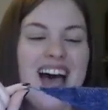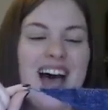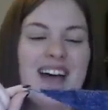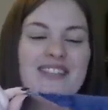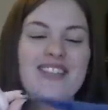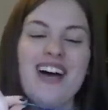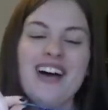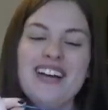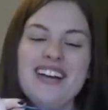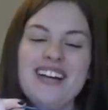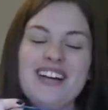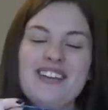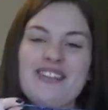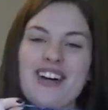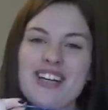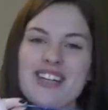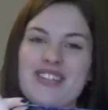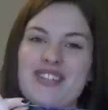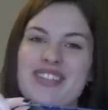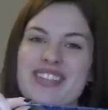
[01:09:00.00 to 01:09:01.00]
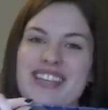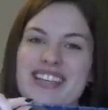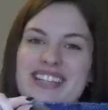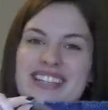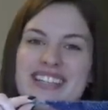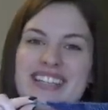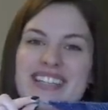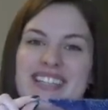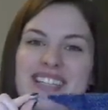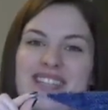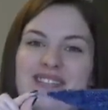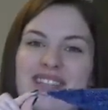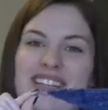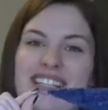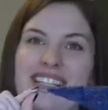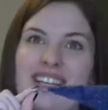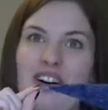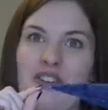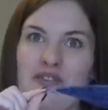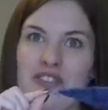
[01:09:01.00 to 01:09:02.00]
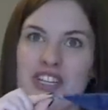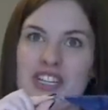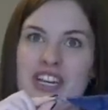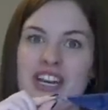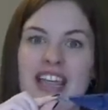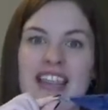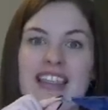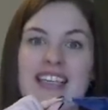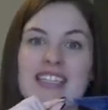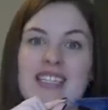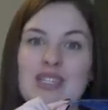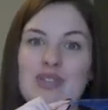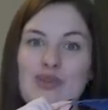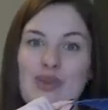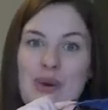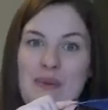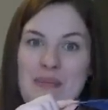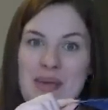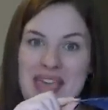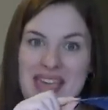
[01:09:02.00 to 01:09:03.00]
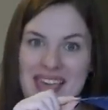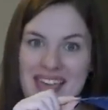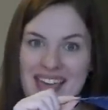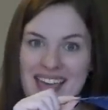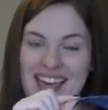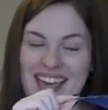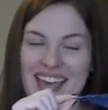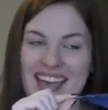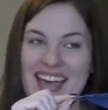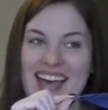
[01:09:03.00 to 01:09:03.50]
I'm not in any rush with this. This is my selfish knitting. This is for me.